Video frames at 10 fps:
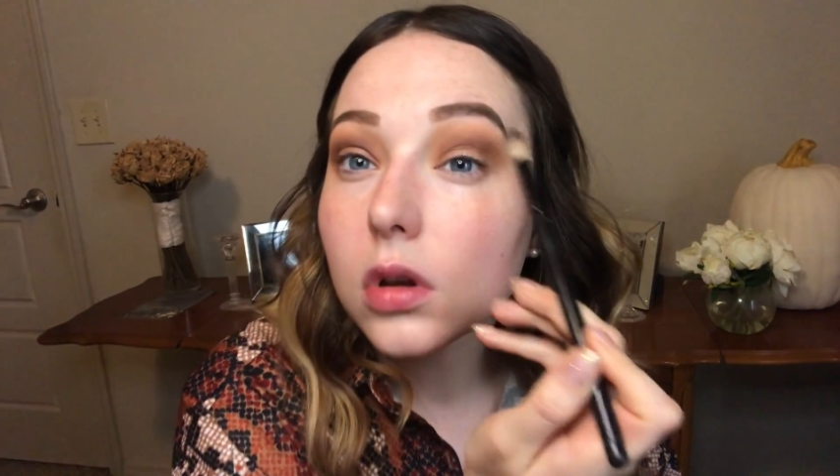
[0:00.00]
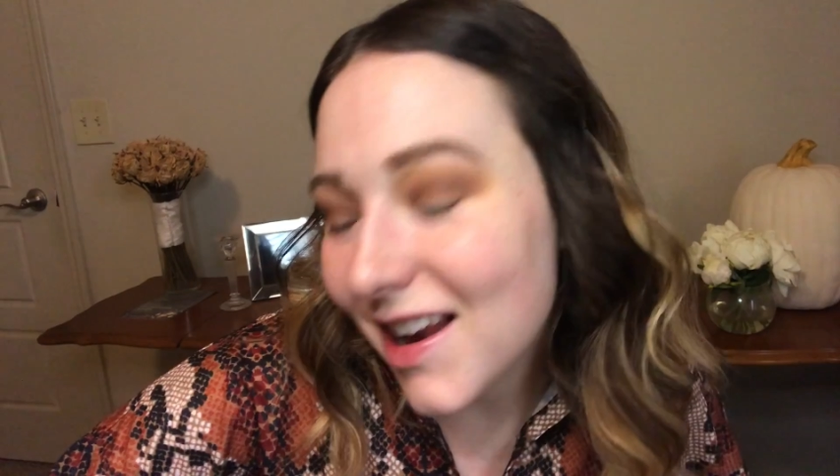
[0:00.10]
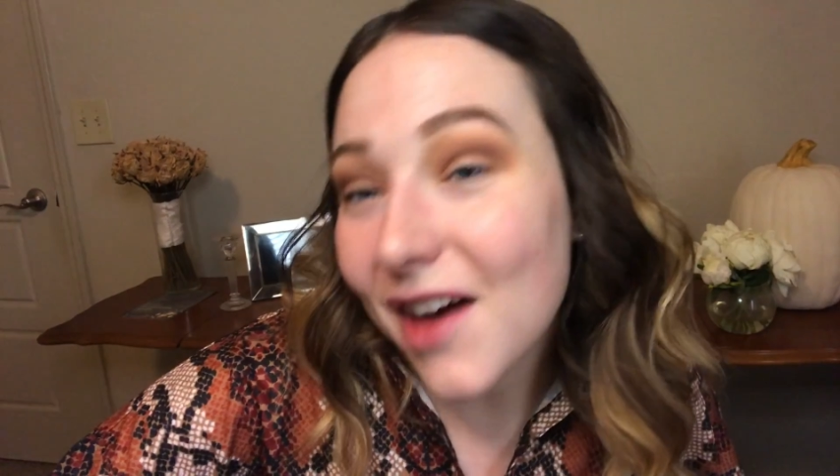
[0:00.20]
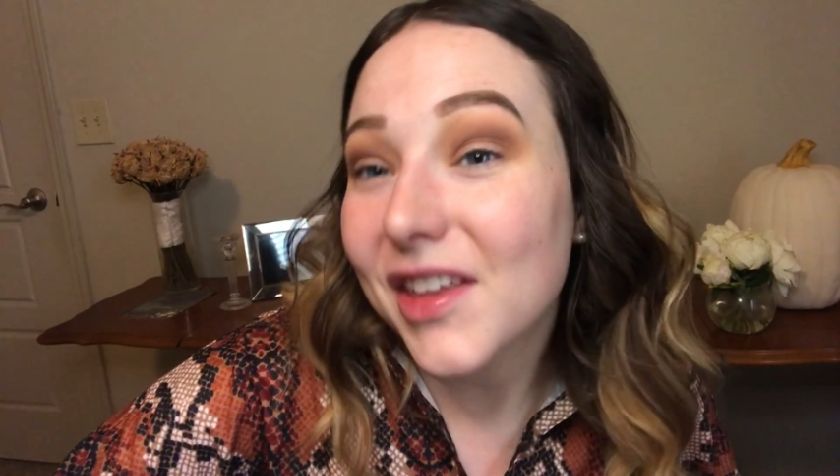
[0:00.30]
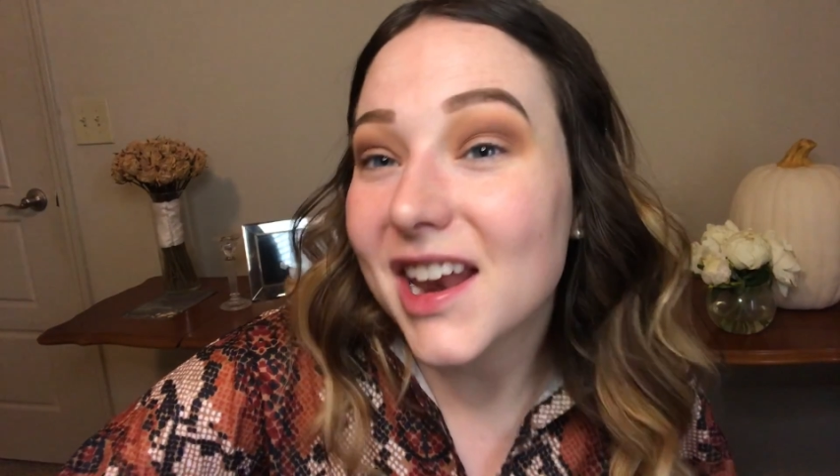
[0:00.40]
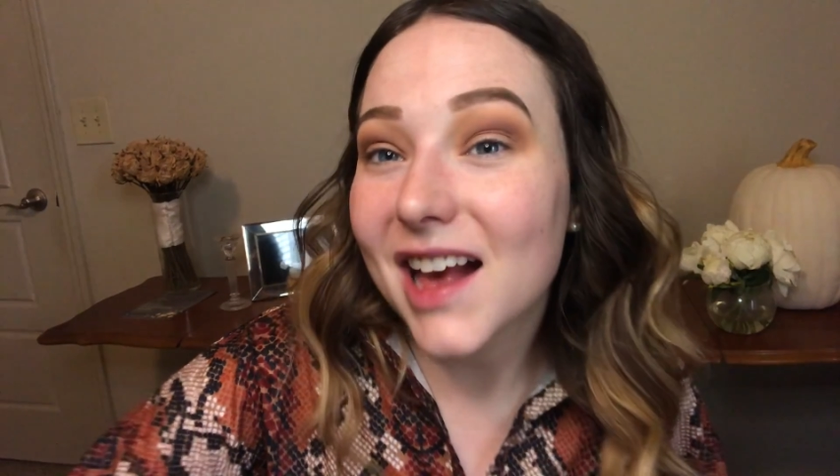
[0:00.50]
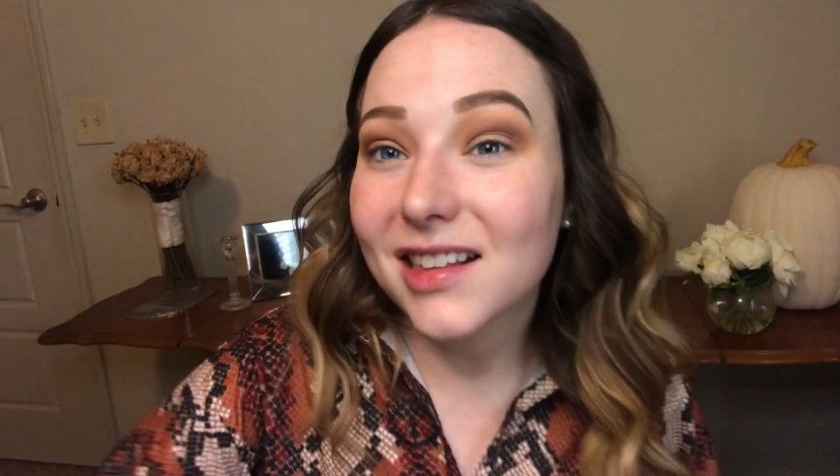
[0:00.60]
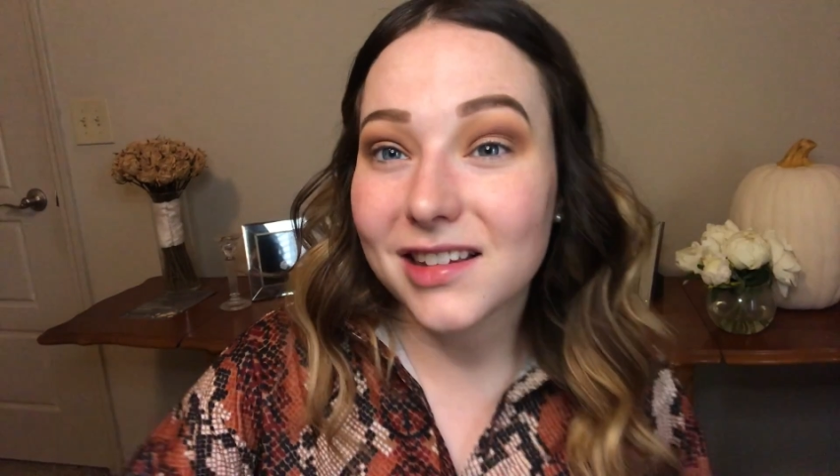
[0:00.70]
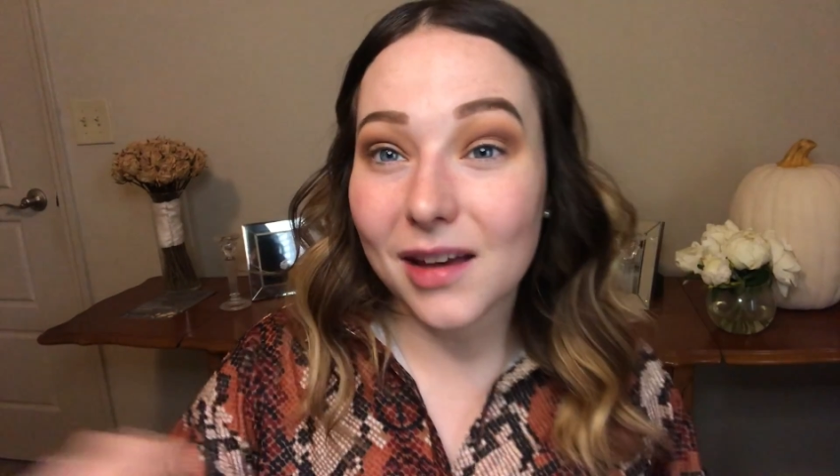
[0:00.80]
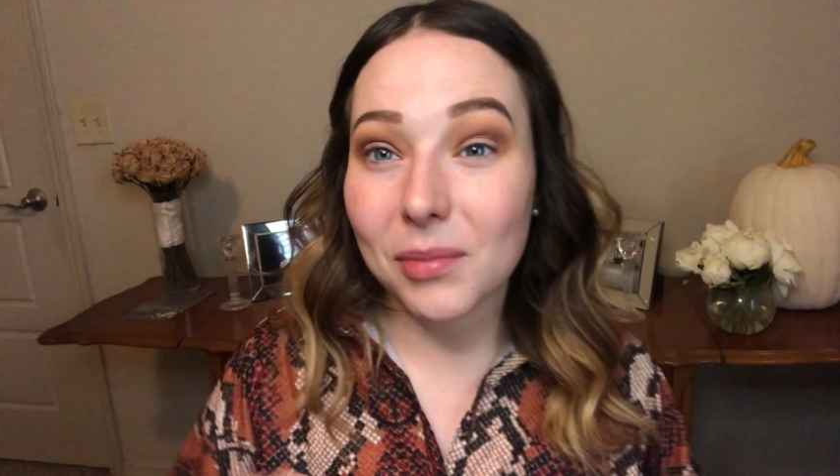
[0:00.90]
Now the
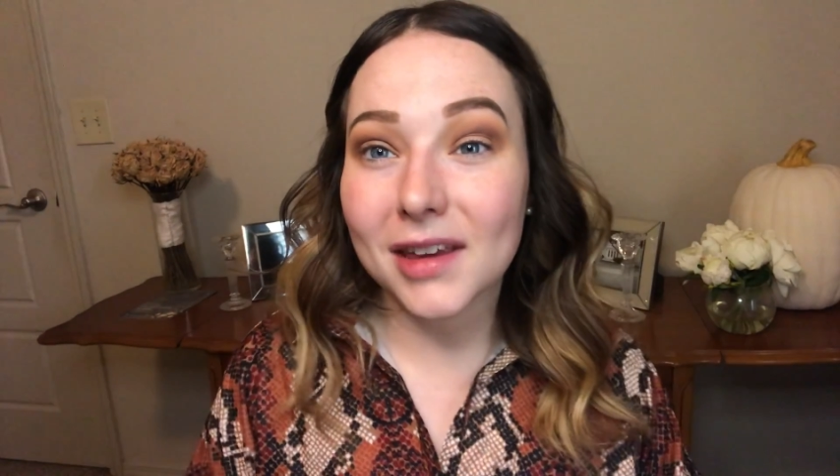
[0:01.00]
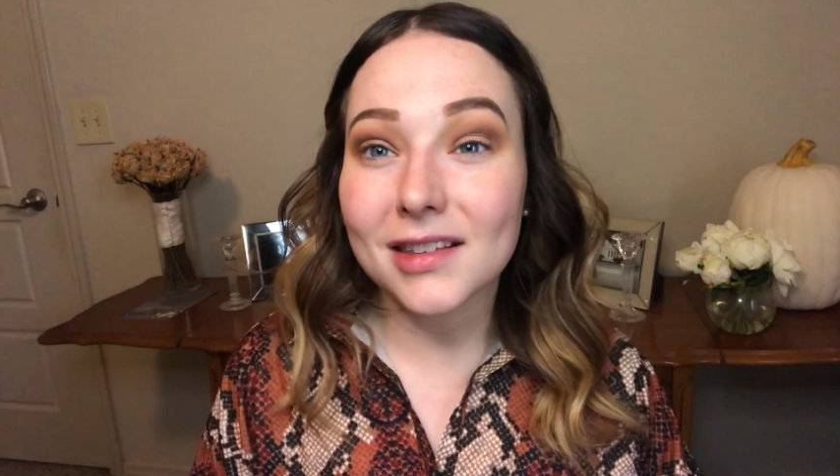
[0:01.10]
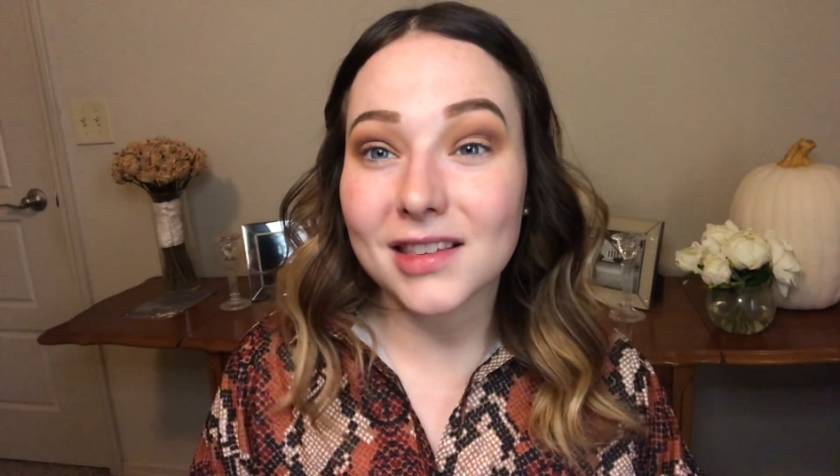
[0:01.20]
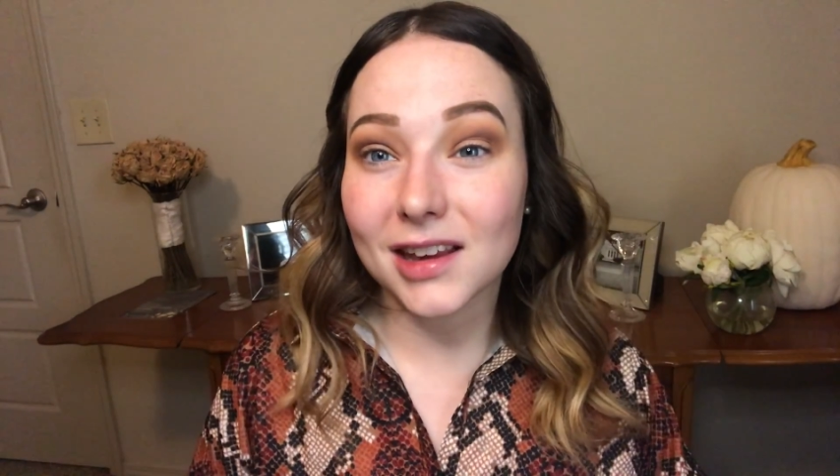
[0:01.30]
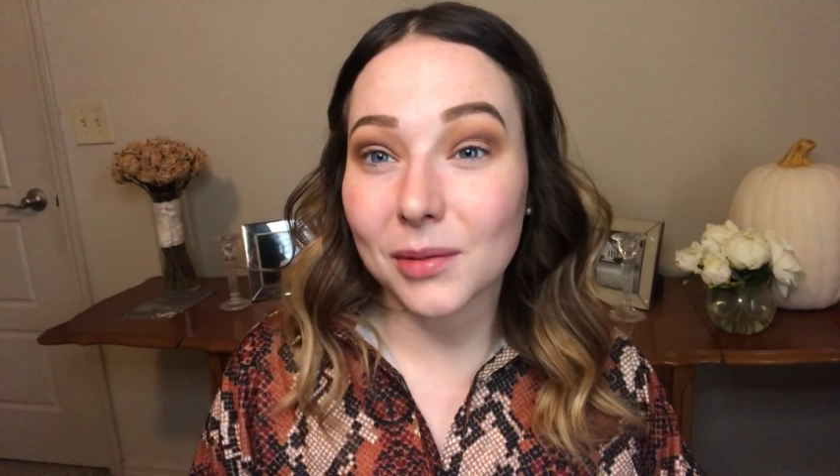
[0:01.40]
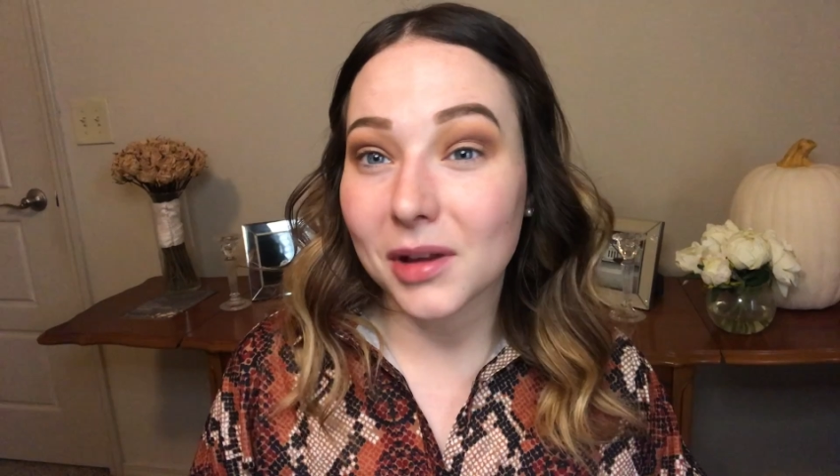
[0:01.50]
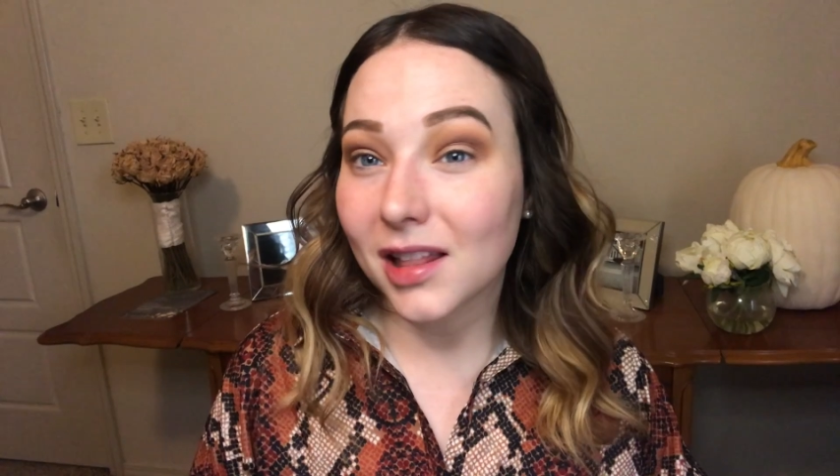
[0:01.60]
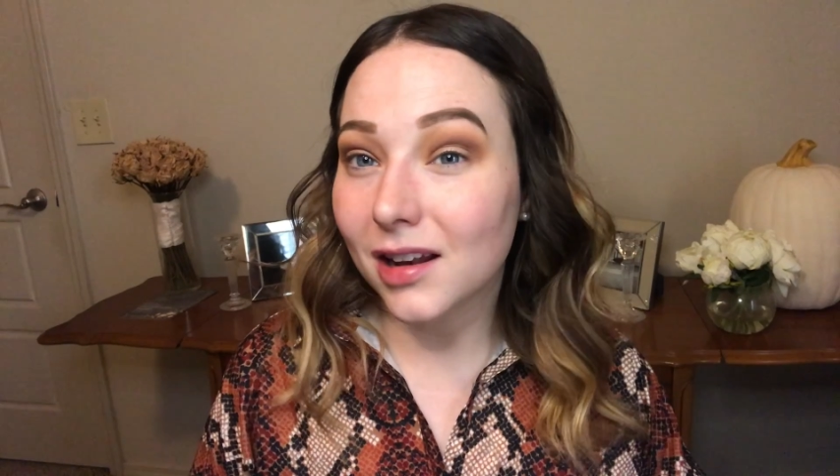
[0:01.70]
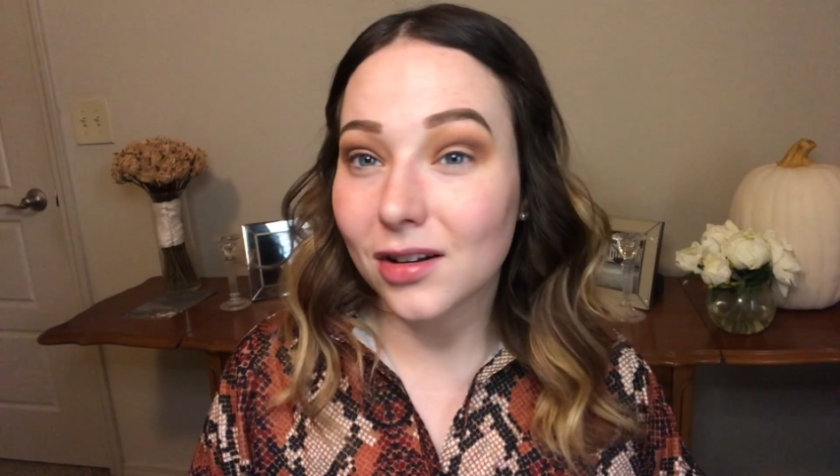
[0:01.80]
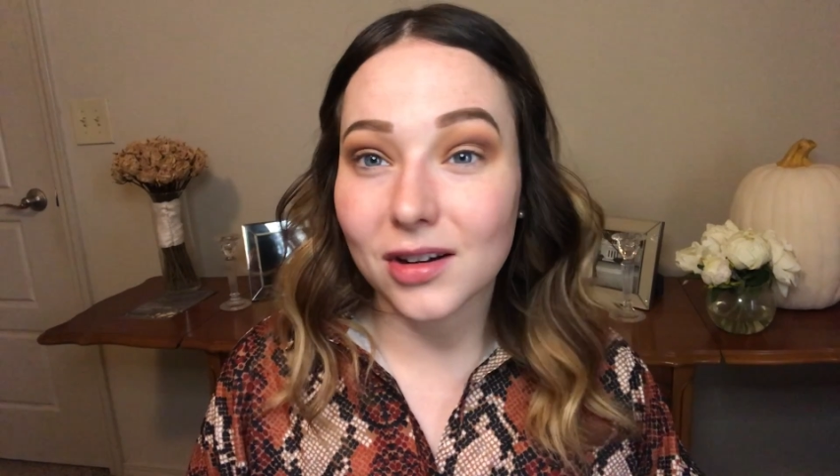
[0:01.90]
next step may seem a
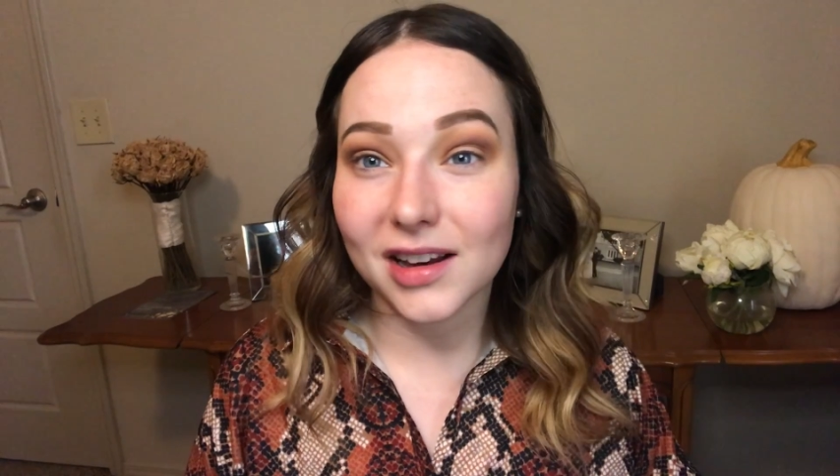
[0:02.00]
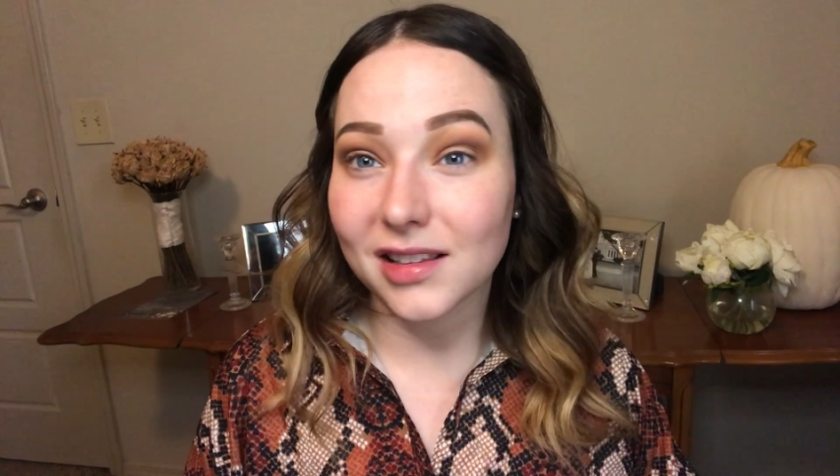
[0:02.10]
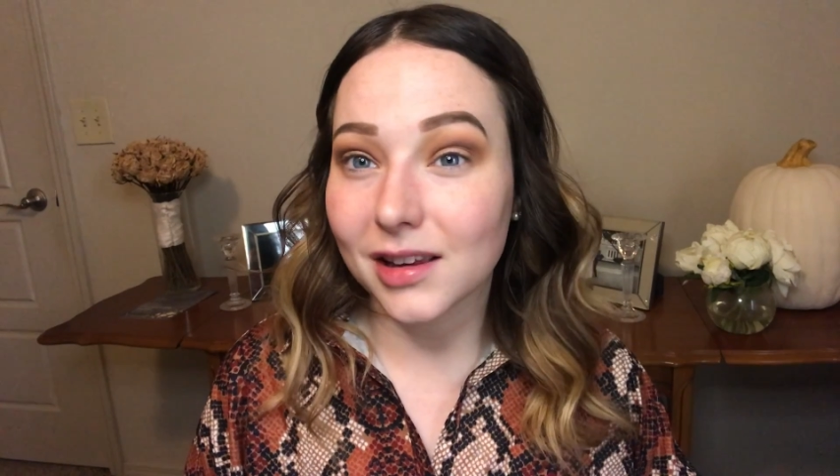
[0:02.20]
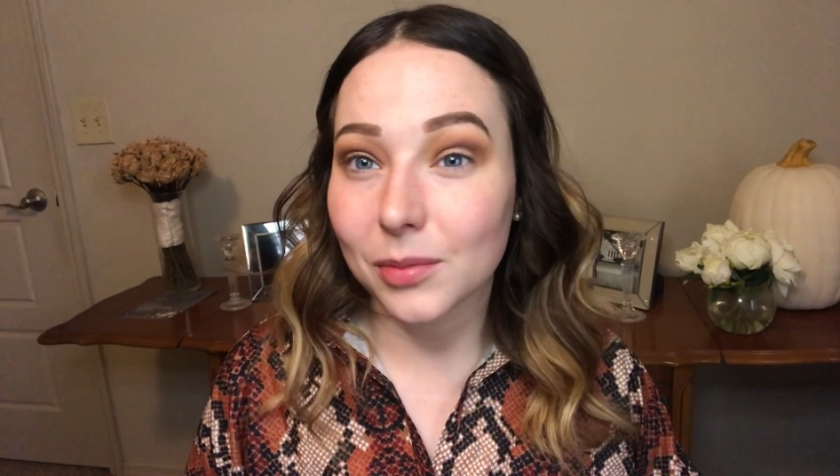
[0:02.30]
little crazy,